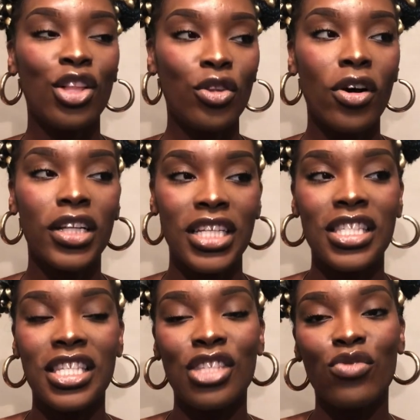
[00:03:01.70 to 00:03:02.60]
the long
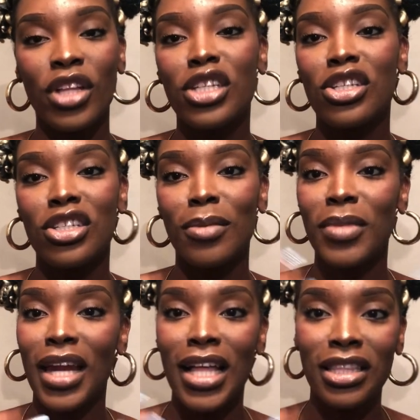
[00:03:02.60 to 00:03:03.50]
distance relationship
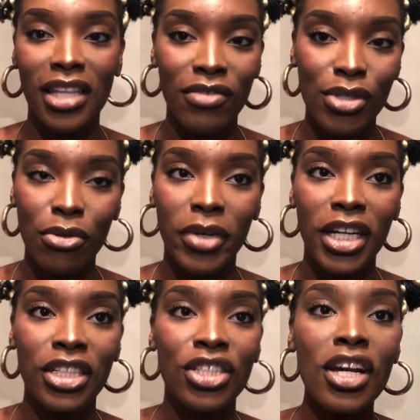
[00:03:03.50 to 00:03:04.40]
that I love to
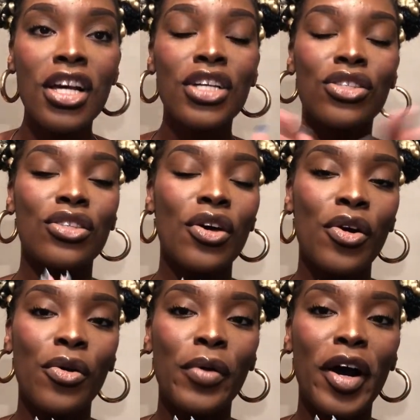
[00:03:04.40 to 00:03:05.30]
watch.
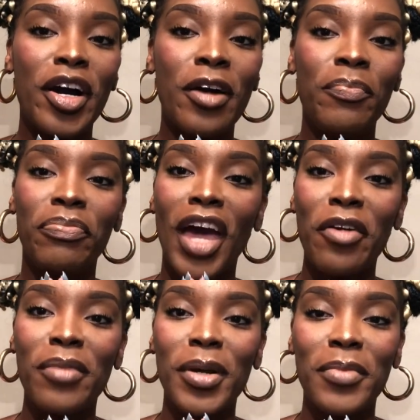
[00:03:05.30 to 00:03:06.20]
So I
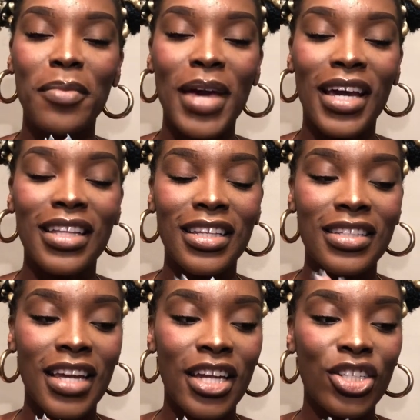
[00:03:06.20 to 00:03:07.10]
remember back in the
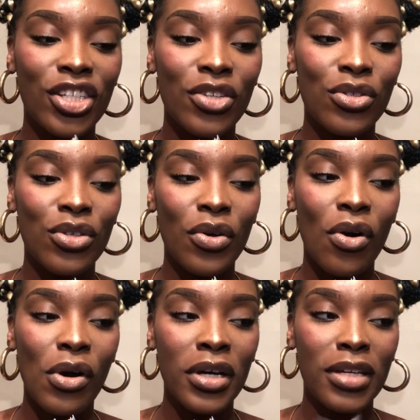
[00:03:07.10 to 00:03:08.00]
day she used to
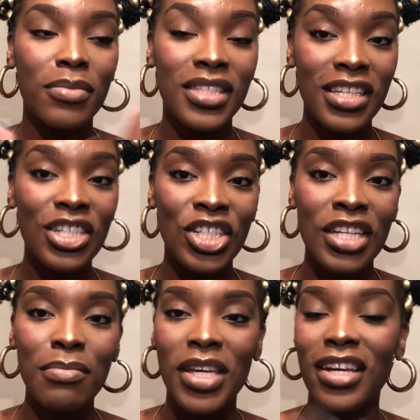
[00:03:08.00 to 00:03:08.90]
call him
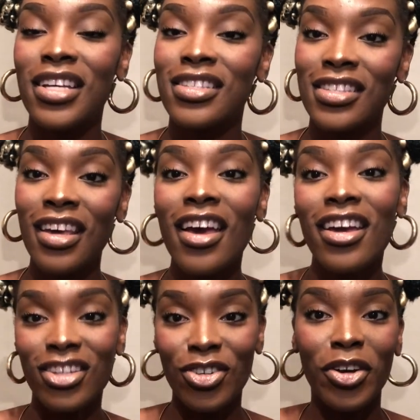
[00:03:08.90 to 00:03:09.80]
TG because
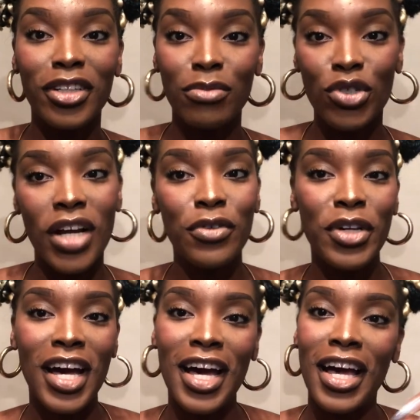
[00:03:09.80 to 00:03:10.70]
she called him travel
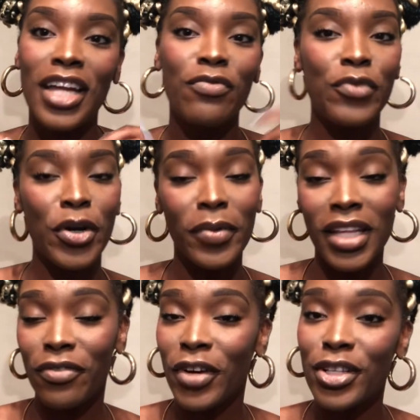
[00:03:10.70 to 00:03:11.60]
guide for when
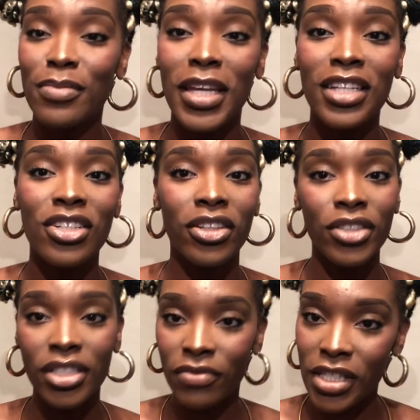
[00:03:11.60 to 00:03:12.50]
they first met each other.
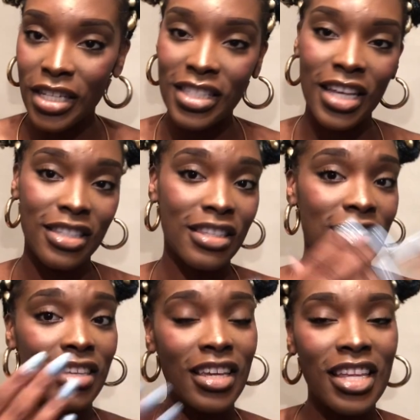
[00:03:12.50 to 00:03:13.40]
She visited
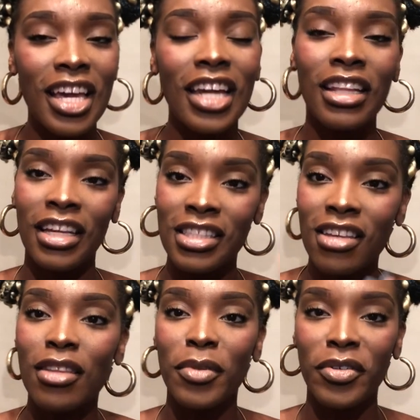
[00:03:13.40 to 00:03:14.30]
Texas, he kind of like
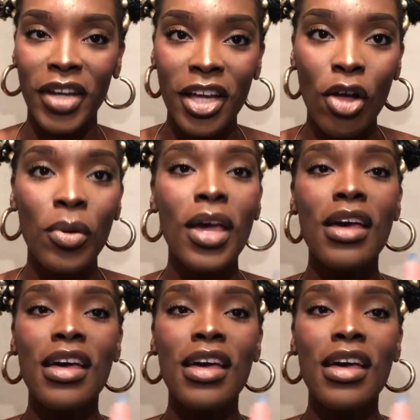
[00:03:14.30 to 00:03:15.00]
took them around,